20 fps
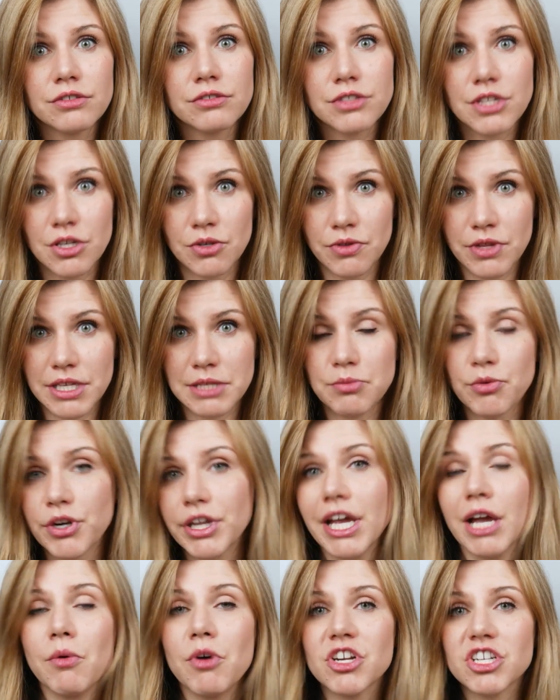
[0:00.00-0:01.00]
So this
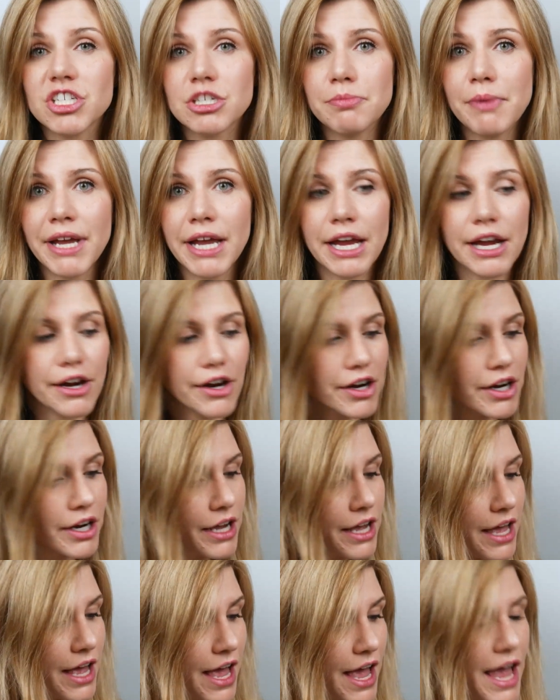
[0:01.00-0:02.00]
morning I washed my hair
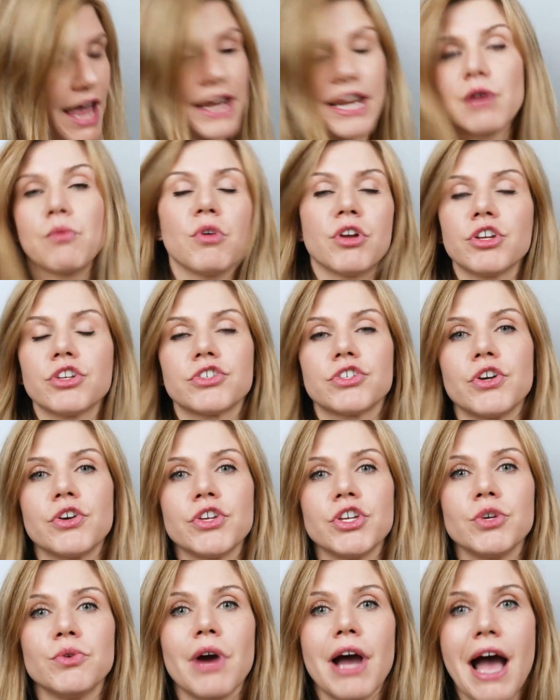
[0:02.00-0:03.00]
and I want to show
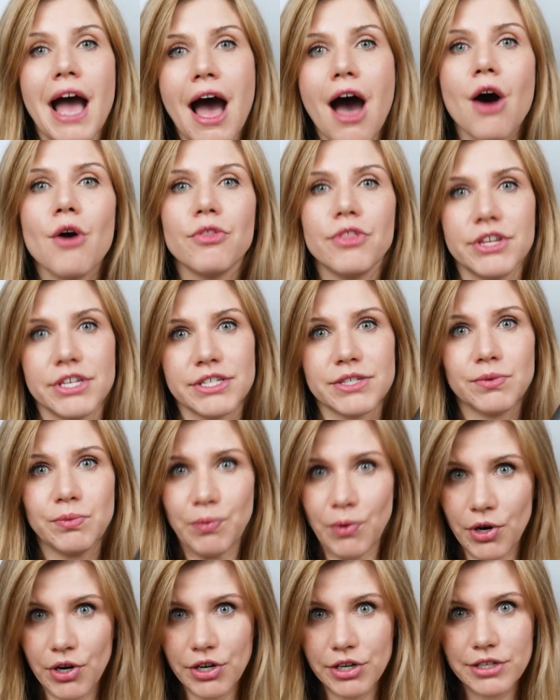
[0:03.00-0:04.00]
you how this
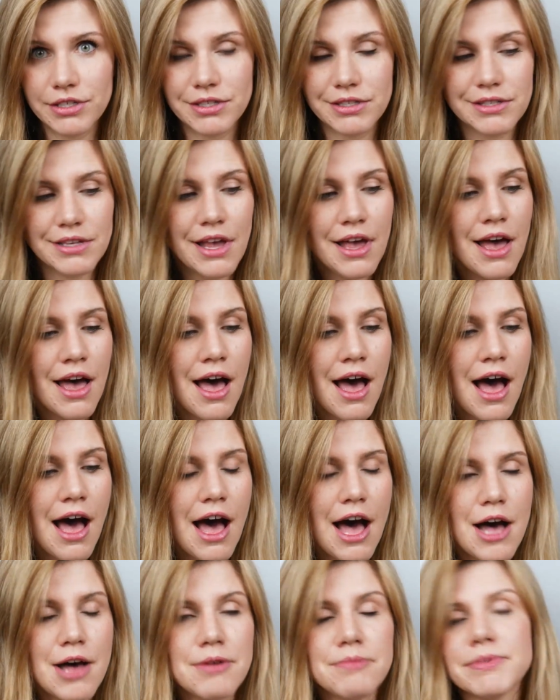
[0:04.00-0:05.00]
works.
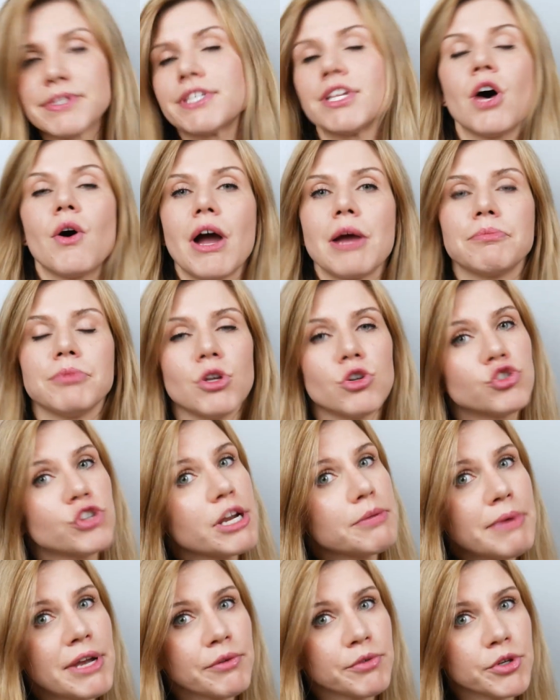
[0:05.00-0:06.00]
So I blow
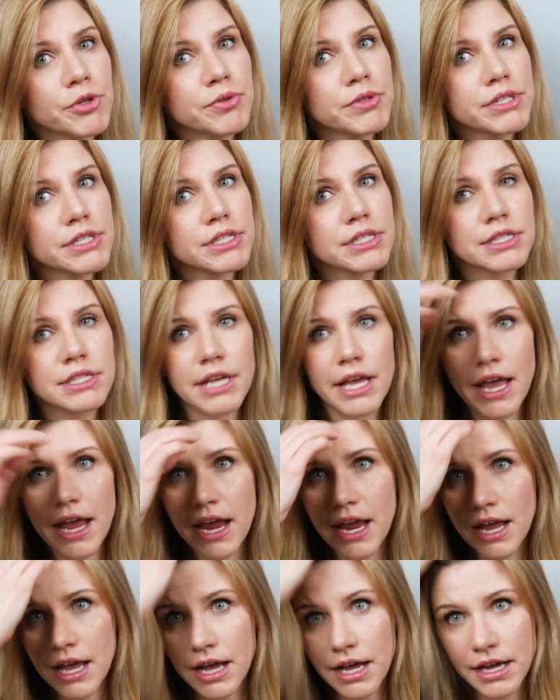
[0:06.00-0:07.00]
dried my roots
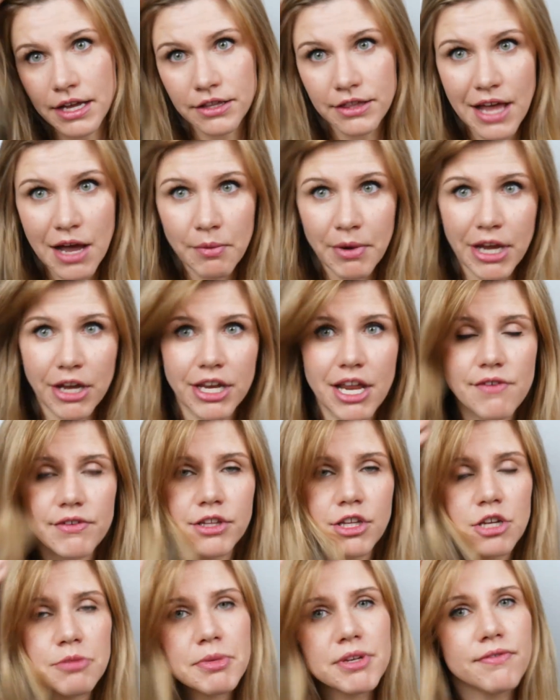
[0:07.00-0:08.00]
and that way I could have a
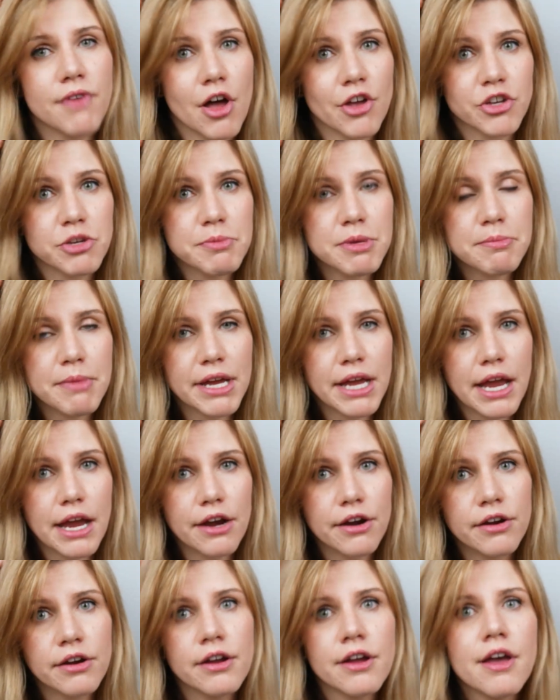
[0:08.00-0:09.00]
little bit of volume in my
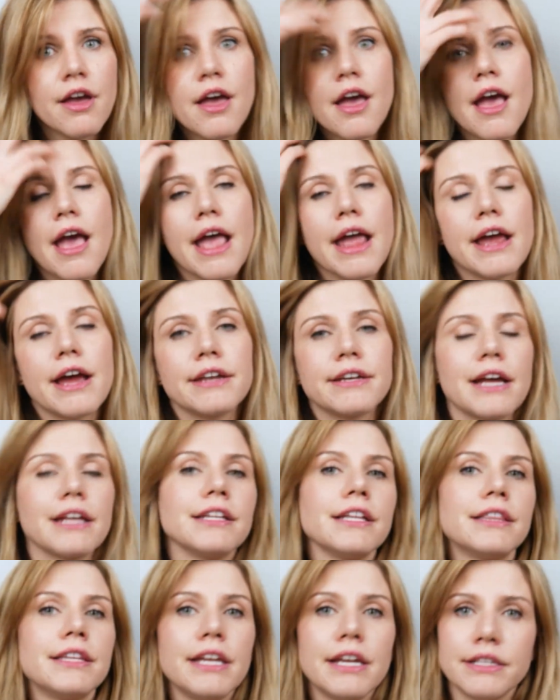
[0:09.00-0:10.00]
hair, and I
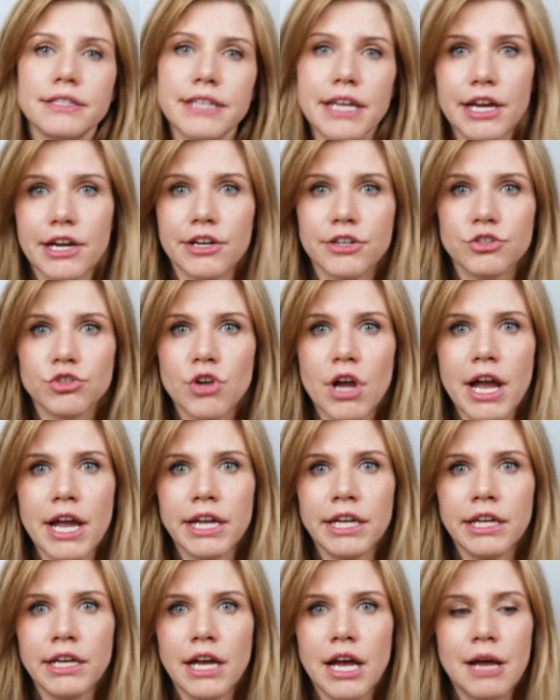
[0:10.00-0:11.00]
let the ends air
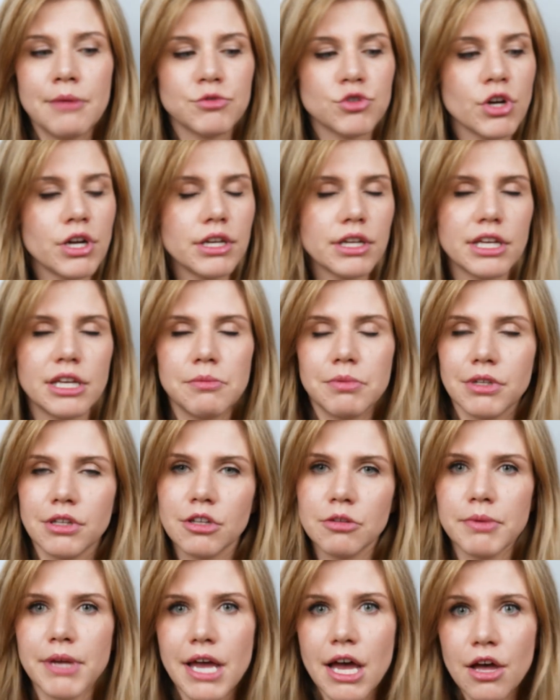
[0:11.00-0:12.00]
dry. I'm trying to keep it a
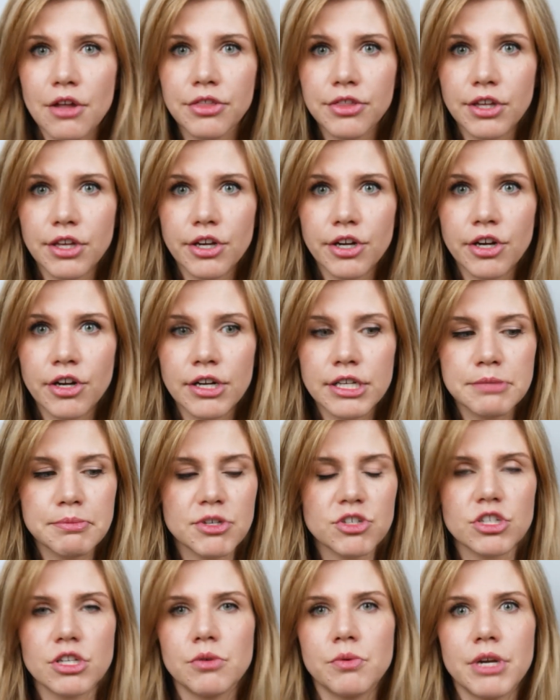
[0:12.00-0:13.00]
little bit healthier,
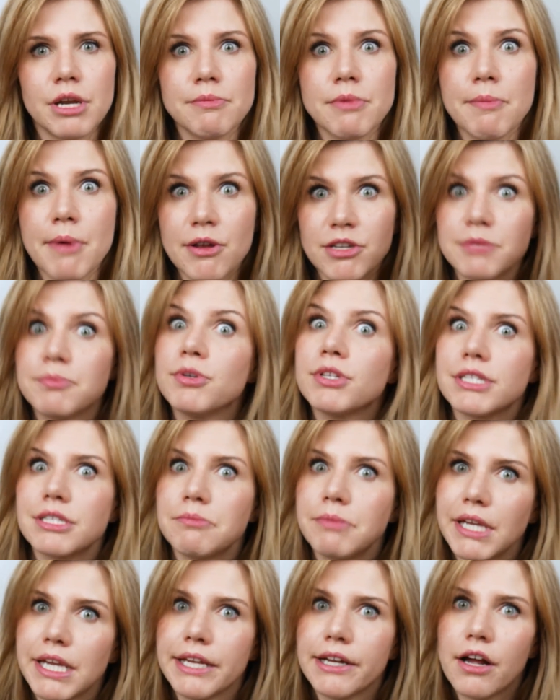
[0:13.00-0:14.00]
especially when I'm about to put
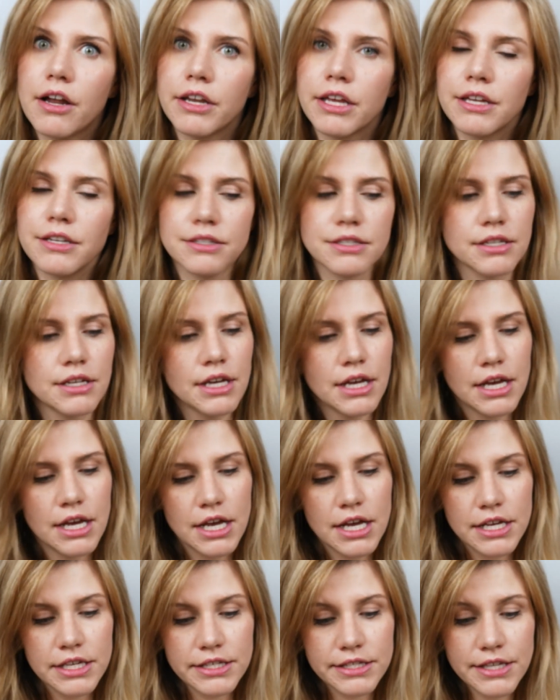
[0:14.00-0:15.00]
some heat on it.
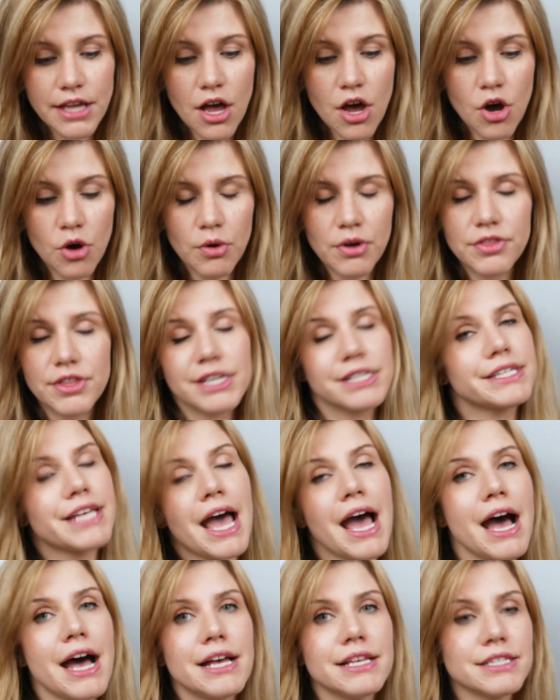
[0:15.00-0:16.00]
So this
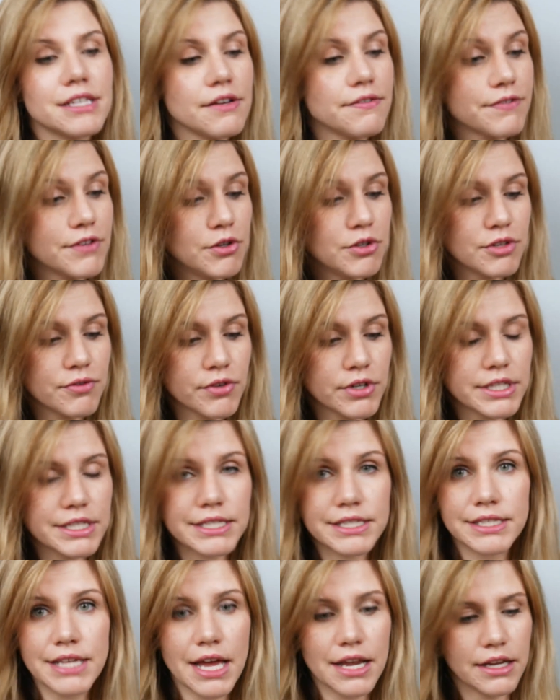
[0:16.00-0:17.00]
has a few different
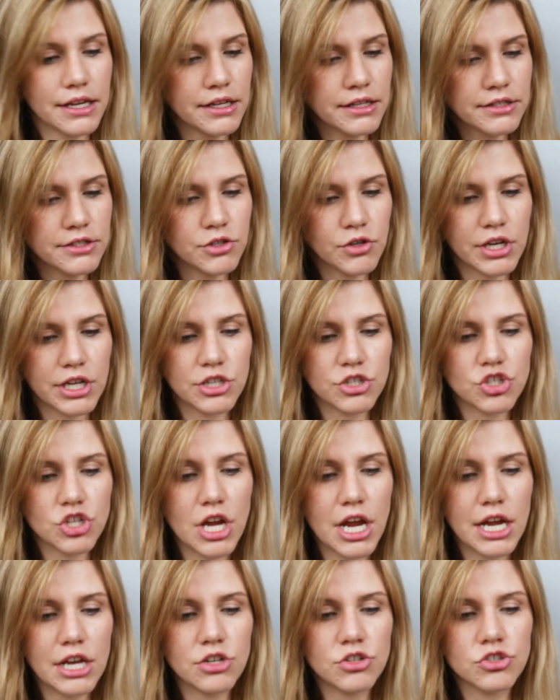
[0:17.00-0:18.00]
settings. You can
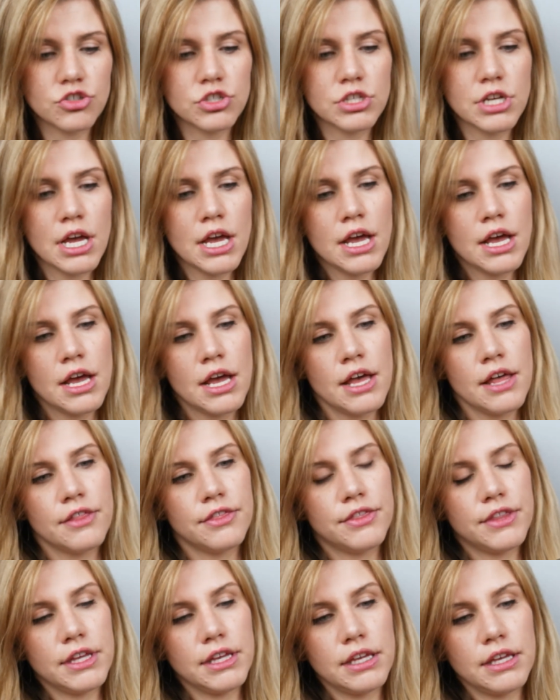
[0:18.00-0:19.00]
change
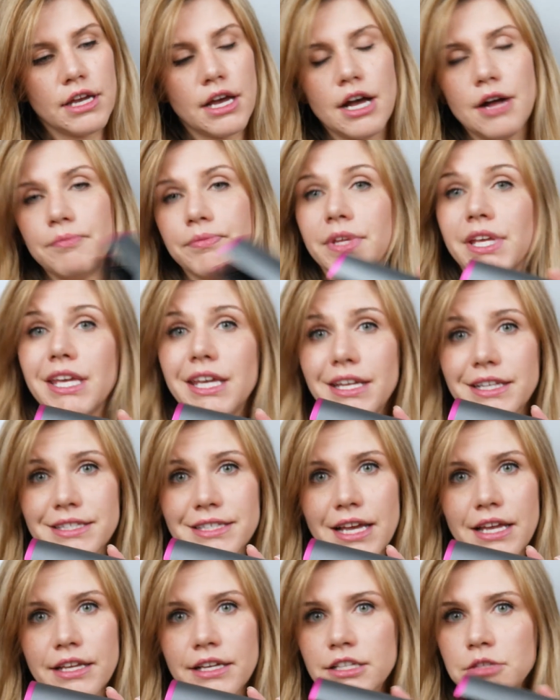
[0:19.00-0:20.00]
the heat
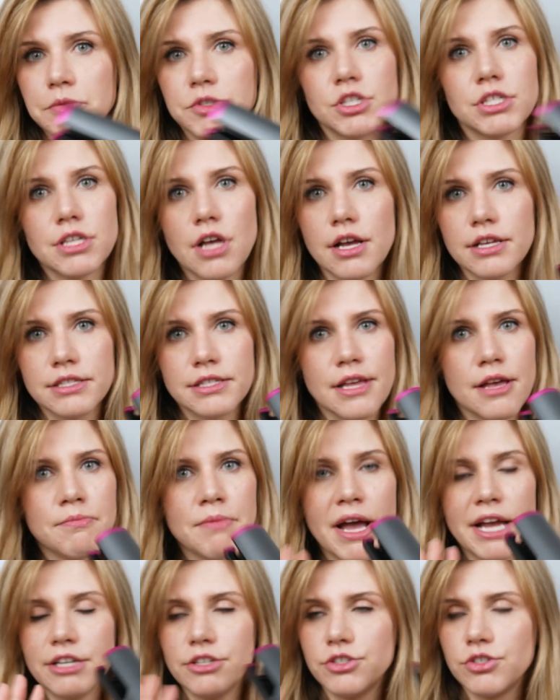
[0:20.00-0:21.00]
settings, which is
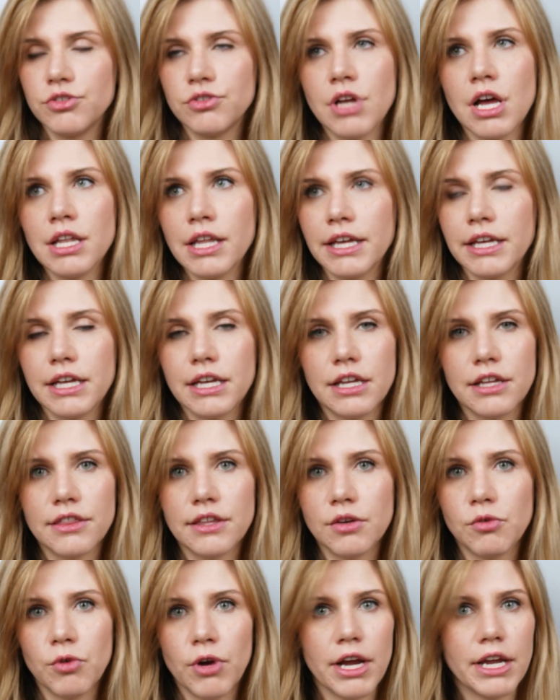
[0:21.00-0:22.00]
awesome. I do not like
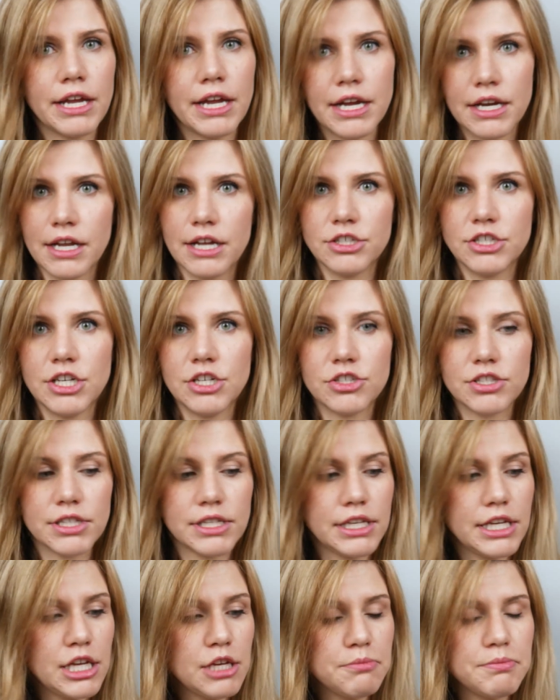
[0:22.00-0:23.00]
anything where I cannot change the
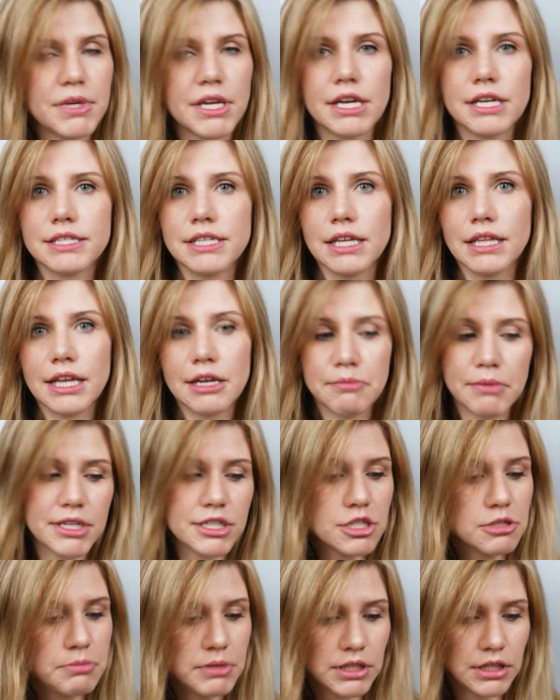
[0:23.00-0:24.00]
heat because I like
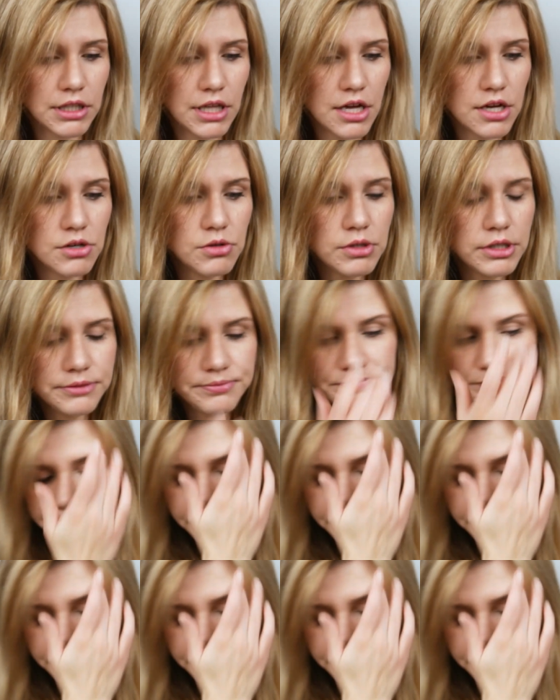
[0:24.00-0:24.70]
mine to be low.